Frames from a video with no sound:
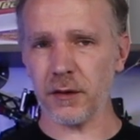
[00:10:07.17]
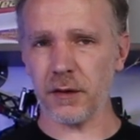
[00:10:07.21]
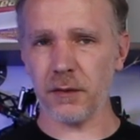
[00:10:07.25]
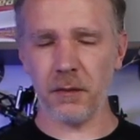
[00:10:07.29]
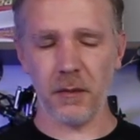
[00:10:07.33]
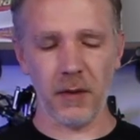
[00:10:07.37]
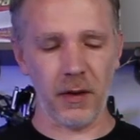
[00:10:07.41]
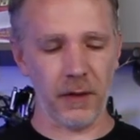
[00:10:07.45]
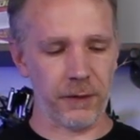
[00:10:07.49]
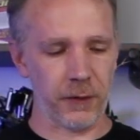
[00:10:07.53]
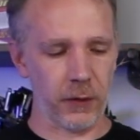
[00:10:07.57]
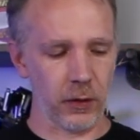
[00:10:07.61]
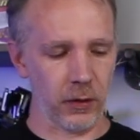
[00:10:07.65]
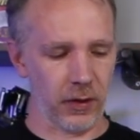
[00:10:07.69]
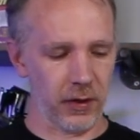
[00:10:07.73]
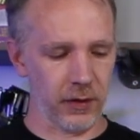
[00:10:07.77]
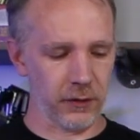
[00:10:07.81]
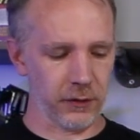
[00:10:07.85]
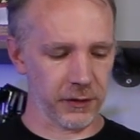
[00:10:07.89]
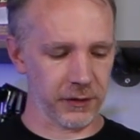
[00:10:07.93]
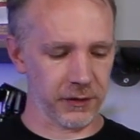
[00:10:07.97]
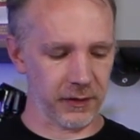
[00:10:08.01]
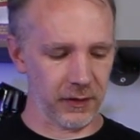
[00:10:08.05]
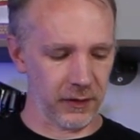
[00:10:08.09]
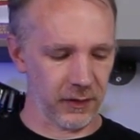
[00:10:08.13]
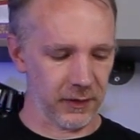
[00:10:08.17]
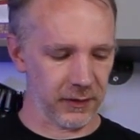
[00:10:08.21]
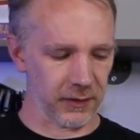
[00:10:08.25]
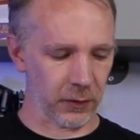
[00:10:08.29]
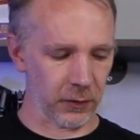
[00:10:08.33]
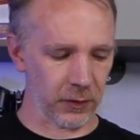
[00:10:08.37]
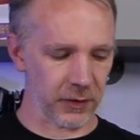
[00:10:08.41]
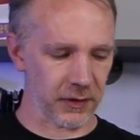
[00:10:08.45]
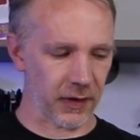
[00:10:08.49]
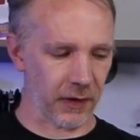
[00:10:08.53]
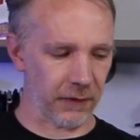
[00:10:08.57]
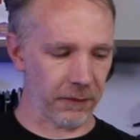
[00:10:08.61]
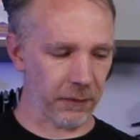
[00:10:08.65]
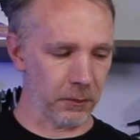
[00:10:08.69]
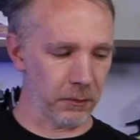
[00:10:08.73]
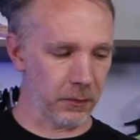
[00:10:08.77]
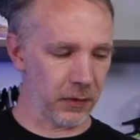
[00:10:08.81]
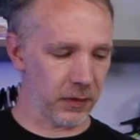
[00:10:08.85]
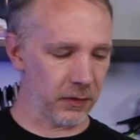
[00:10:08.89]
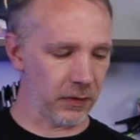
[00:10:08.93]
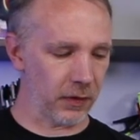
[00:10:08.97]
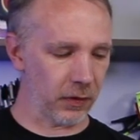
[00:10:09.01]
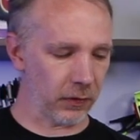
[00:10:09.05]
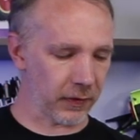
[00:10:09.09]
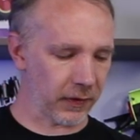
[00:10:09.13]
If you're interested in this sort of stuff,
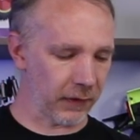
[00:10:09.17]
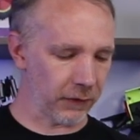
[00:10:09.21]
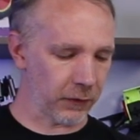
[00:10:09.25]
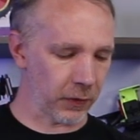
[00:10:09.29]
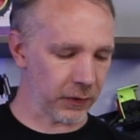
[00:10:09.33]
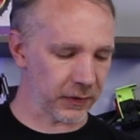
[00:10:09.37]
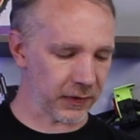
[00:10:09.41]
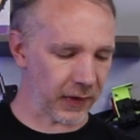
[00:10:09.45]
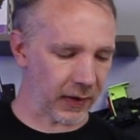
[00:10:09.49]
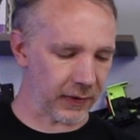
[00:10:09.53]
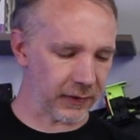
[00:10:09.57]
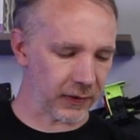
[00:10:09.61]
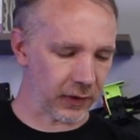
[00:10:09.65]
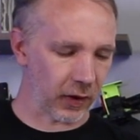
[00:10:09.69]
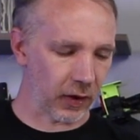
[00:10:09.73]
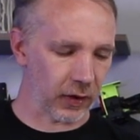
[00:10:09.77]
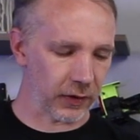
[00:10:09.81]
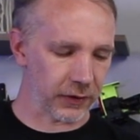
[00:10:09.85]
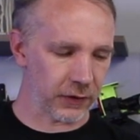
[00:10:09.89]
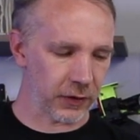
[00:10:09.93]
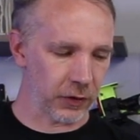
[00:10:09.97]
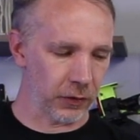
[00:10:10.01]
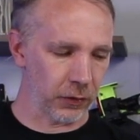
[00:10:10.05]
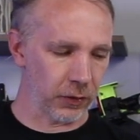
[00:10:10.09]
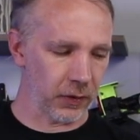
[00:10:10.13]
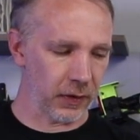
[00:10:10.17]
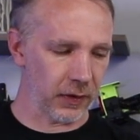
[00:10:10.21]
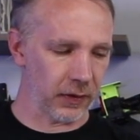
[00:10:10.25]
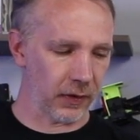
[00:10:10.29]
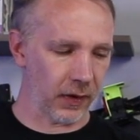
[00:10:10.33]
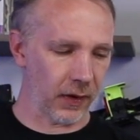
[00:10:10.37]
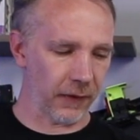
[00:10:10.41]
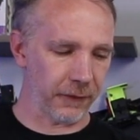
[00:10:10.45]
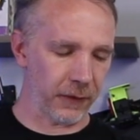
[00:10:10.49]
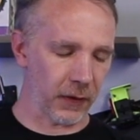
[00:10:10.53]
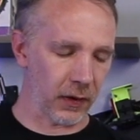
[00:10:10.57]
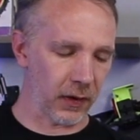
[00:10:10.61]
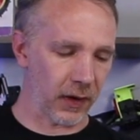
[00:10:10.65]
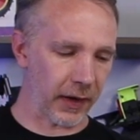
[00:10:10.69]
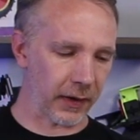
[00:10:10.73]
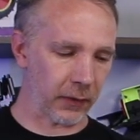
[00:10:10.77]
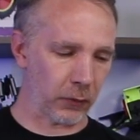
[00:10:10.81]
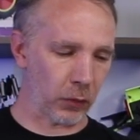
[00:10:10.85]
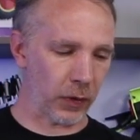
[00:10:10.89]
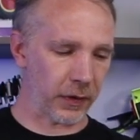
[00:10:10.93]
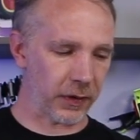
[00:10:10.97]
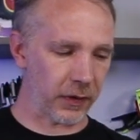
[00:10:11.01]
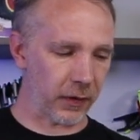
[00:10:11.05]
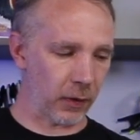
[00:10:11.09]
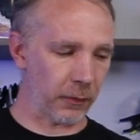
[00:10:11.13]
you know, give those guys a call too, if you like
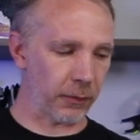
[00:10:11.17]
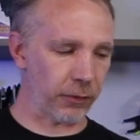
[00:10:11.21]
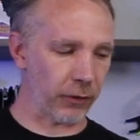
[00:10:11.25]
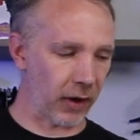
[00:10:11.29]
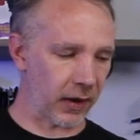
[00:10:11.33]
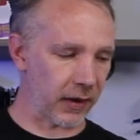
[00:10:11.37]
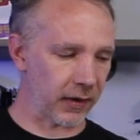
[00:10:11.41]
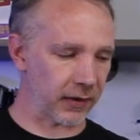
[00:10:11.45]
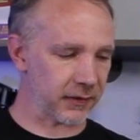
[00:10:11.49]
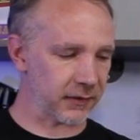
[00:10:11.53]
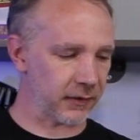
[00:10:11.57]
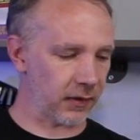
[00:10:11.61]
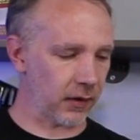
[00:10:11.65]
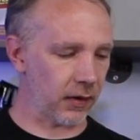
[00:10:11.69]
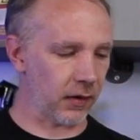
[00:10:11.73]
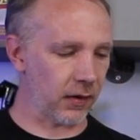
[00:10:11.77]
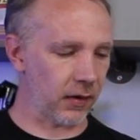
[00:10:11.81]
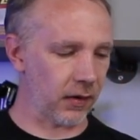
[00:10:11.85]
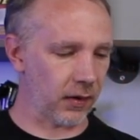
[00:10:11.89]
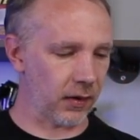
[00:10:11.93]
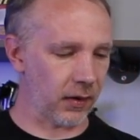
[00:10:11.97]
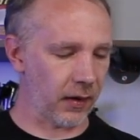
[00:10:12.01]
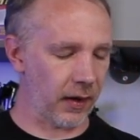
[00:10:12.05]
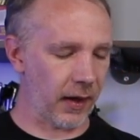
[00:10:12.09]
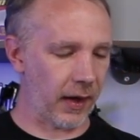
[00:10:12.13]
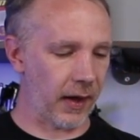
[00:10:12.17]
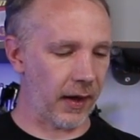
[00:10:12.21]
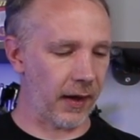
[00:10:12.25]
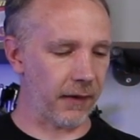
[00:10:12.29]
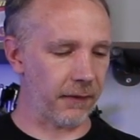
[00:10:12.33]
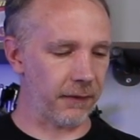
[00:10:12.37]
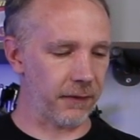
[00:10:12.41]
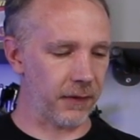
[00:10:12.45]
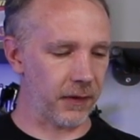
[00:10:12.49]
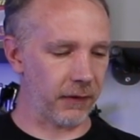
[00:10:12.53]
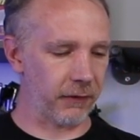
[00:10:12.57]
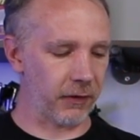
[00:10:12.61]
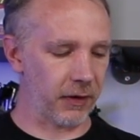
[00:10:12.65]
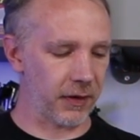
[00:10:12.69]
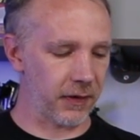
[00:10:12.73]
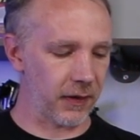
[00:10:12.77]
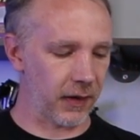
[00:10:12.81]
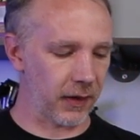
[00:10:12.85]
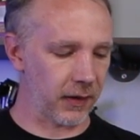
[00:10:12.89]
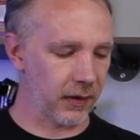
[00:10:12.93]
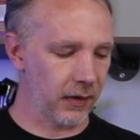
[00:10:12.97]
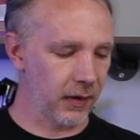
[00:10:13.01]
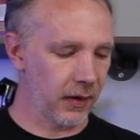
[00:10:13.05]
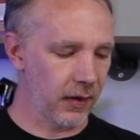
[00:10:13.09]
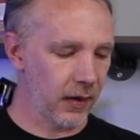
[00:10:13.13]
what their products have and
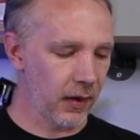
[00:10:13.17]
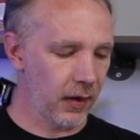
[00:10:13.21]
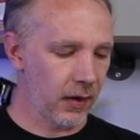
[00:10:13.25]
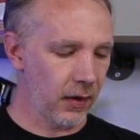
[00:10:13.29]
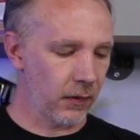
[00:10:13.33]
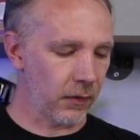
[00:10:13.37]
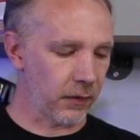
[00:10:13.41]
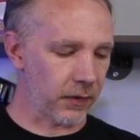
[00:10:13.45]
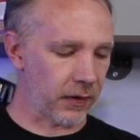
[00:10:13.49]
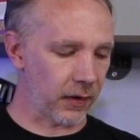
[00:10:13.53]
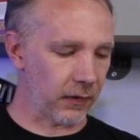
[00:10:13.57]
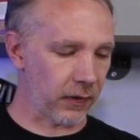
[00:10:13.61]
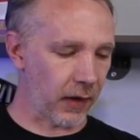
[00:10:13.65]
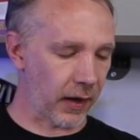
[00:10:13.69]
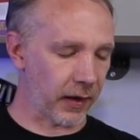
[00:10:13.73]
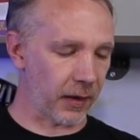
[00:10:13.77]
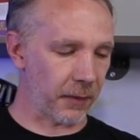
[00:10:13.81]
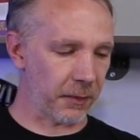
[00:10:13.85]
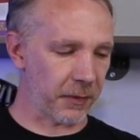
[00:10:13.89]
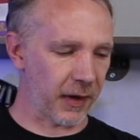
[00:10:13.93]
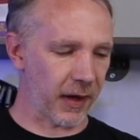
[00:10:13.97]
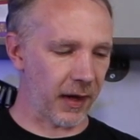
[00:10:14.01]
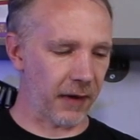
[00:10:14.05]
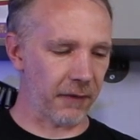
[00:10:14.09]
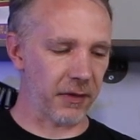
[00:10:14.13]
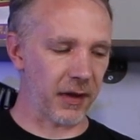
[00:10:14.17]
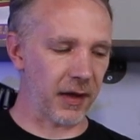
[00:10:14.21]
everything with their lineup they have.